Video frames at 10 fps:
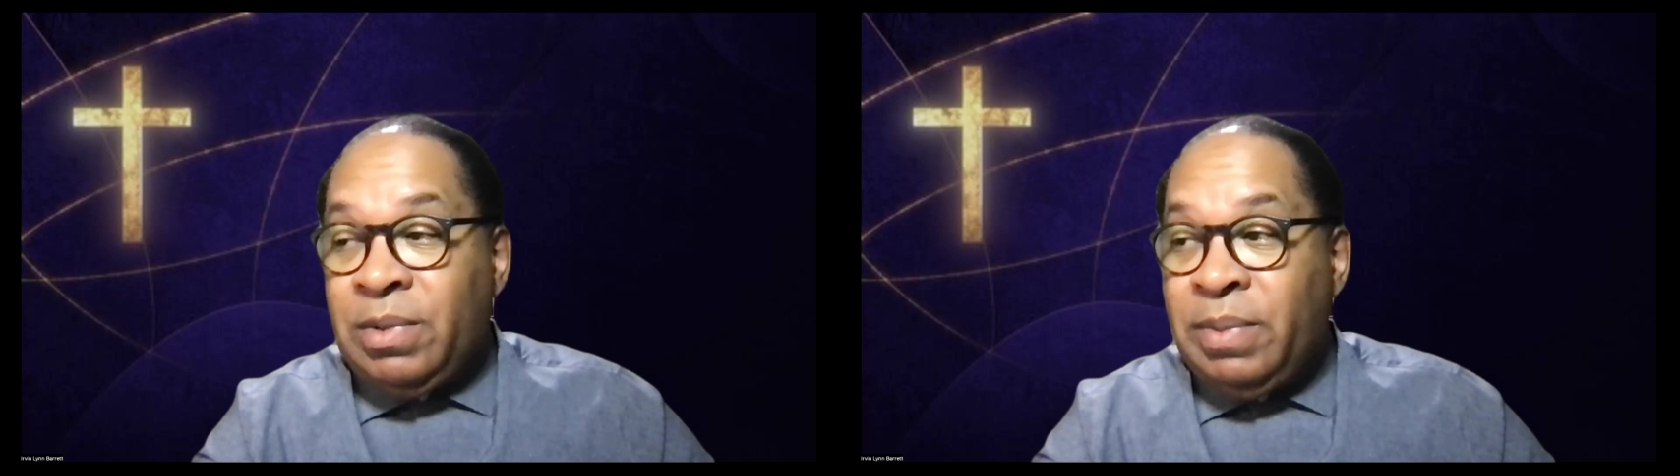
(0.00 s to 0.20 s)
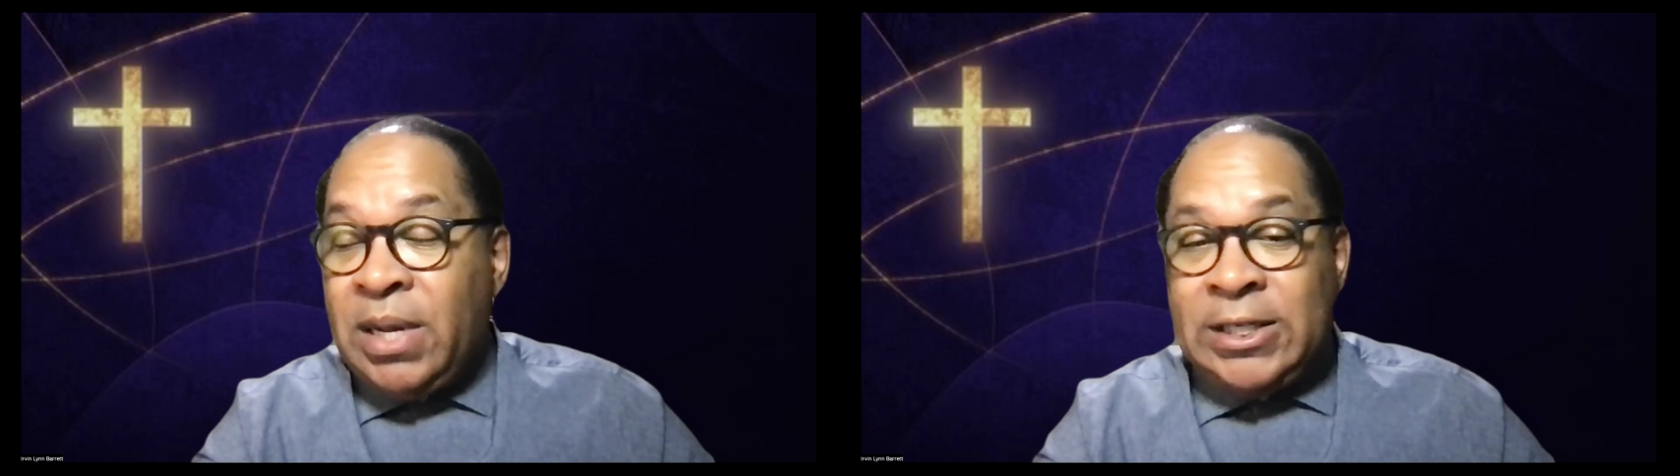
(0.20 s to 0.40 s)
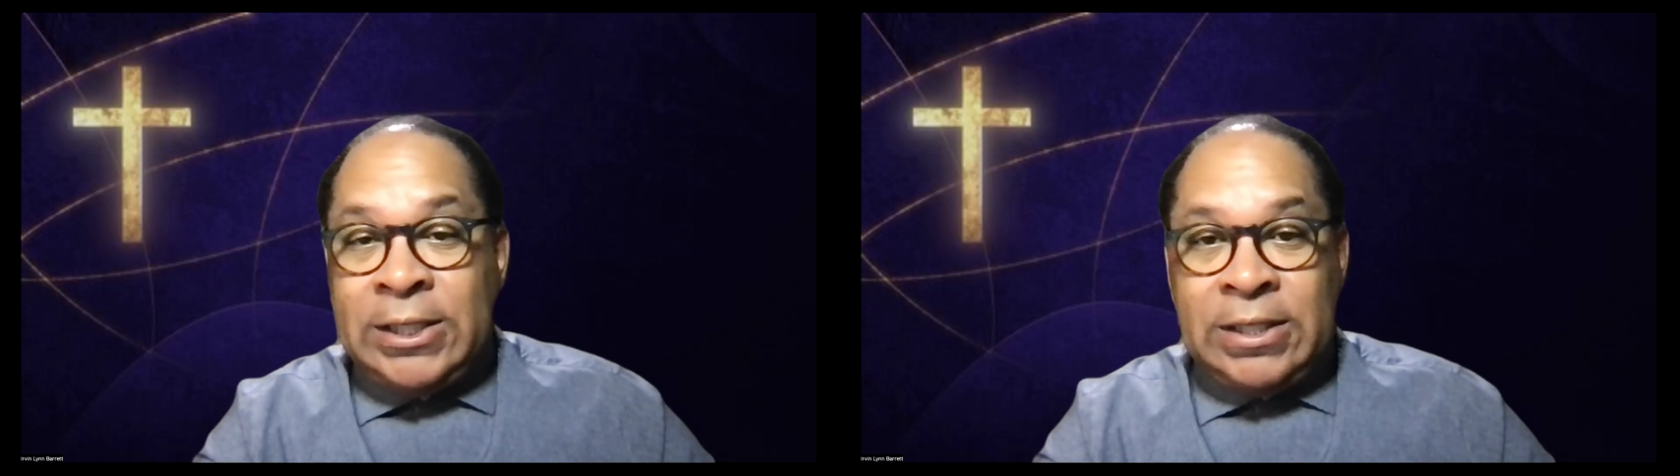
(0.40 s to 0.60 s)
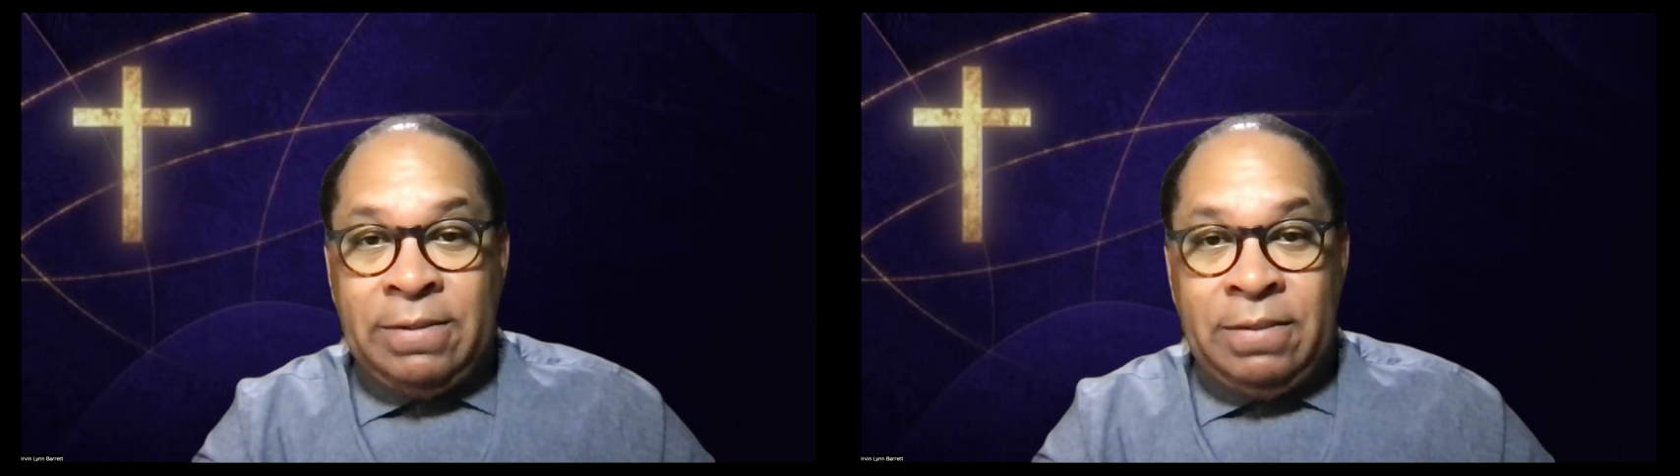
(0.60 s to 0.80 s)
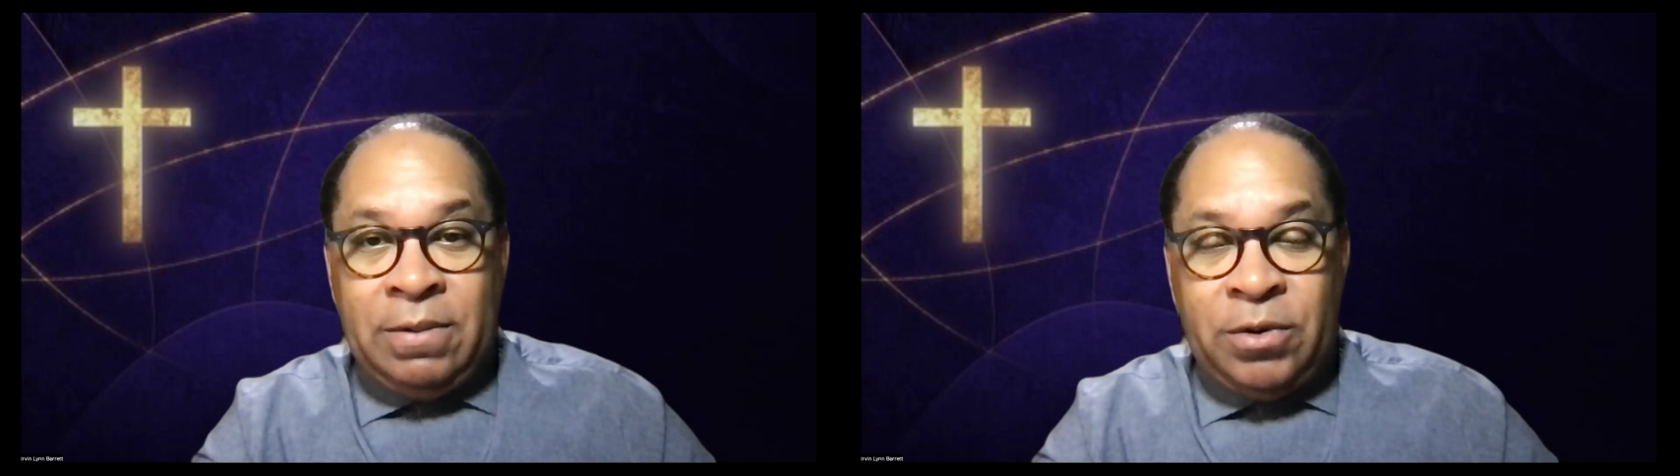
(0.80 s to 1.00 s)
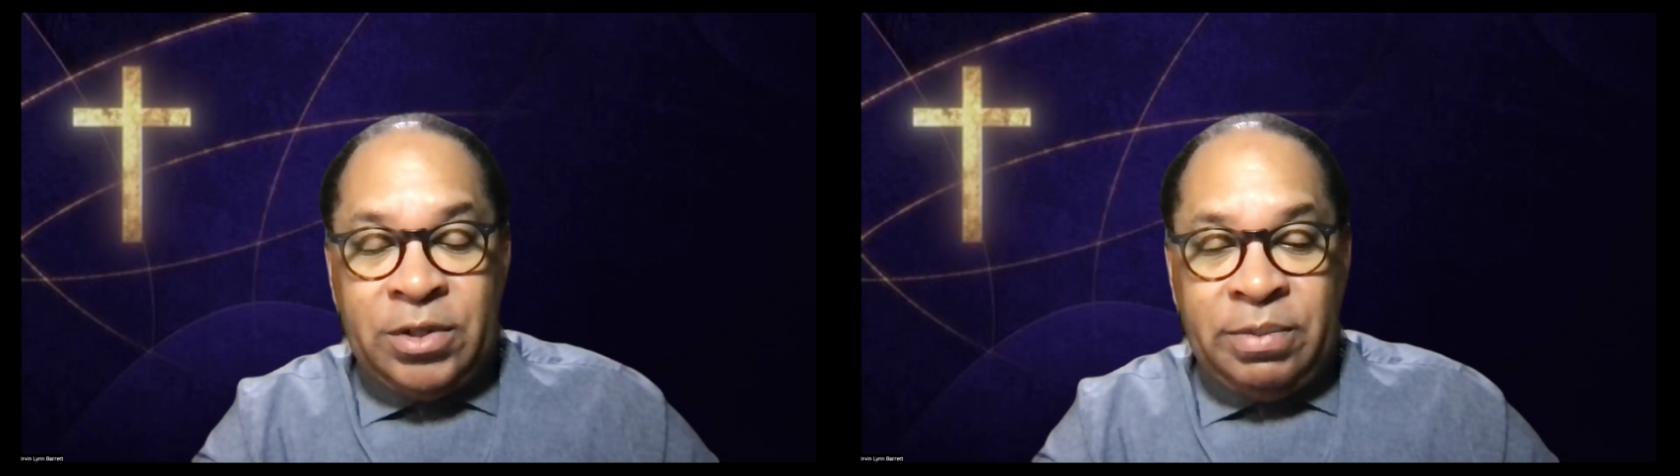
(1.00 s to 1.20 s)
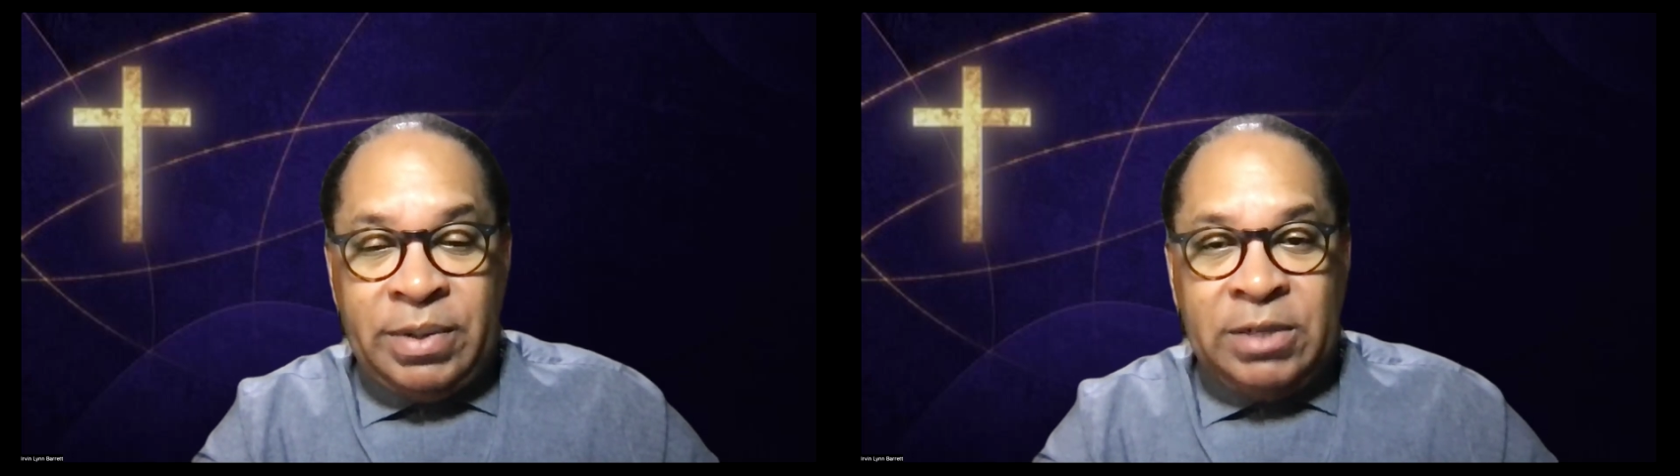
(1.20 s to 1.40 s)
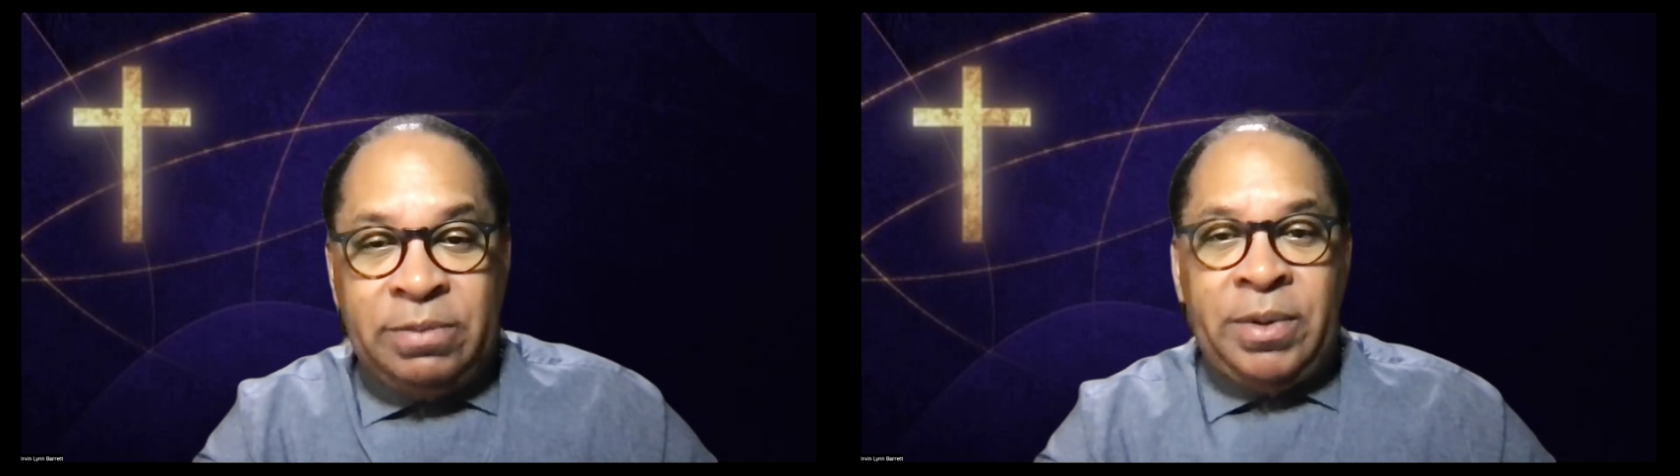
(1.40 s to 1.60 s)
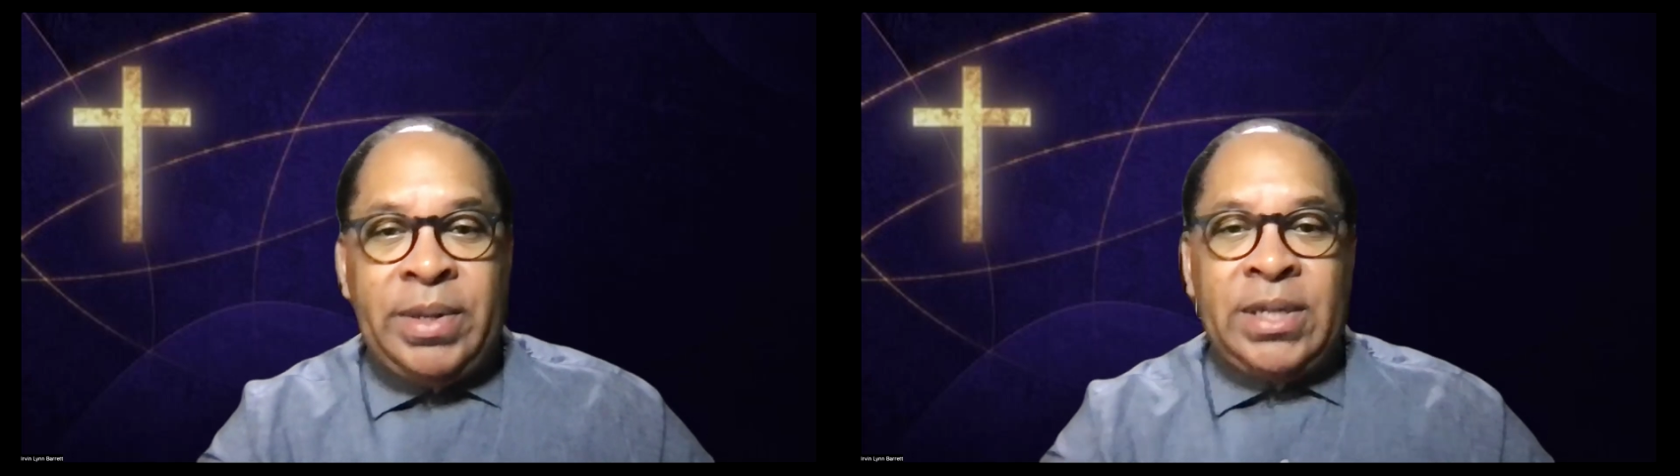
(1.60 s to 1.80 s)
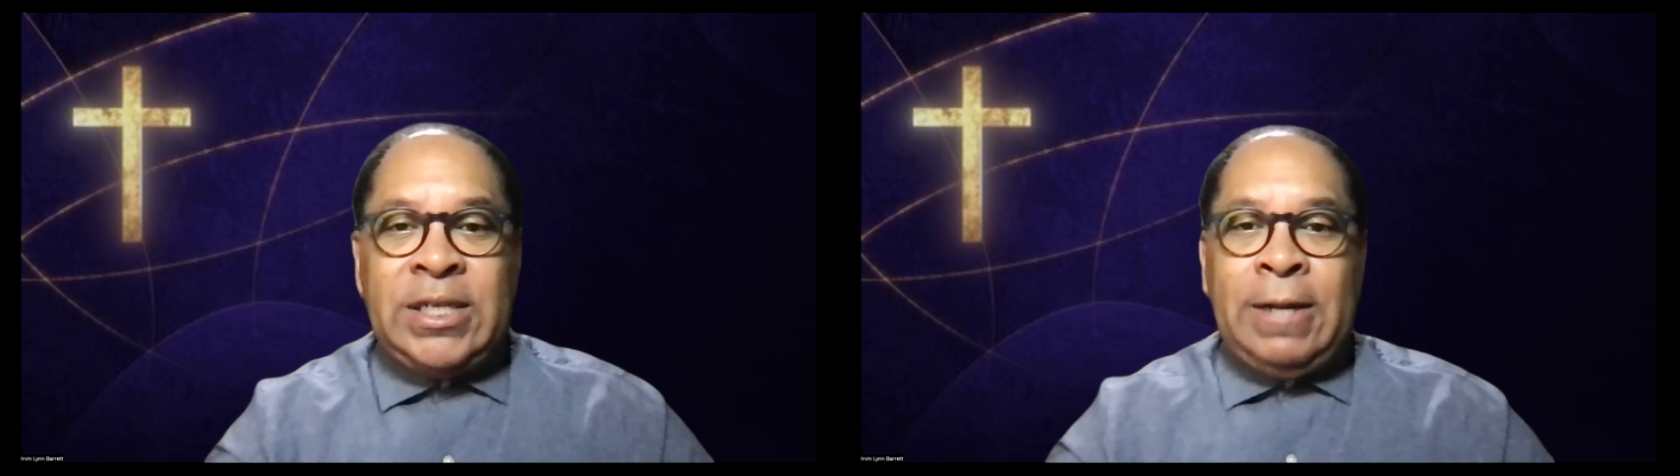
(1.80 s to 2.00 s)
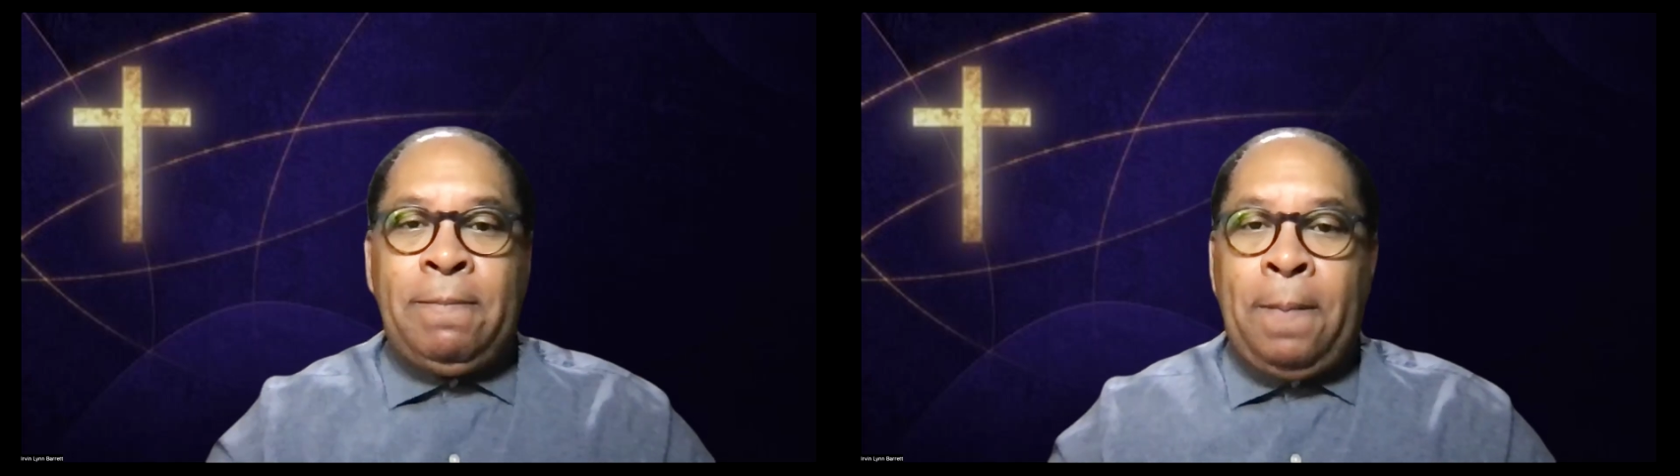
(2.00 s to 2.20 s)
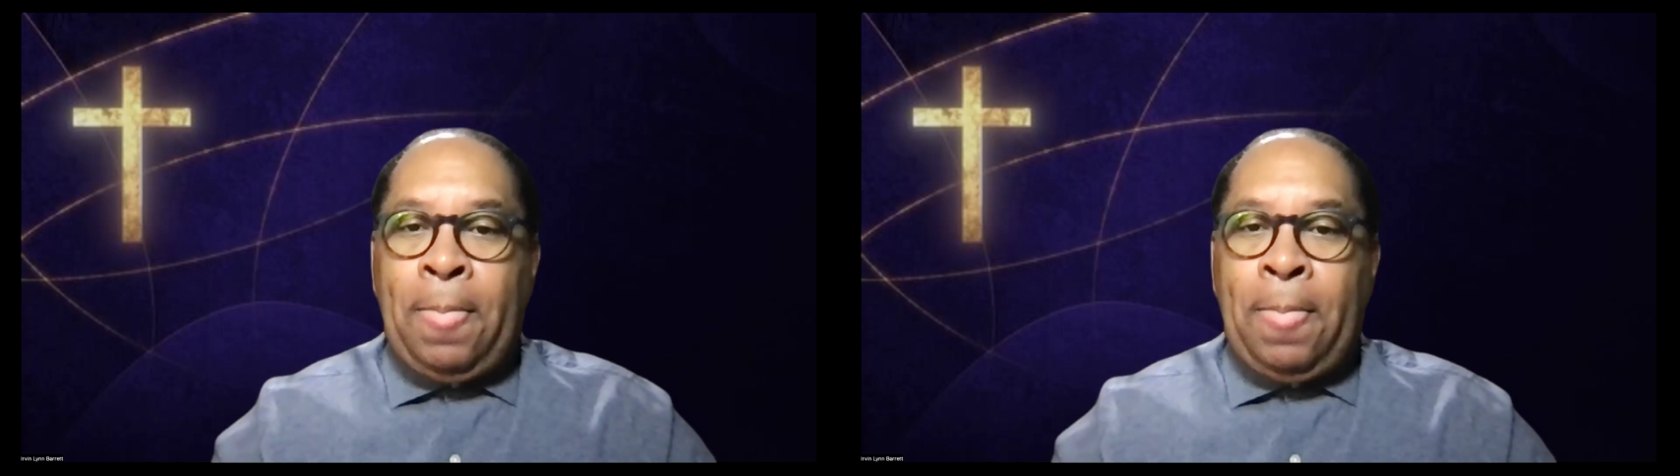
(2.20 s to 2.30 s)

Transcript: the blessings of the worship experience and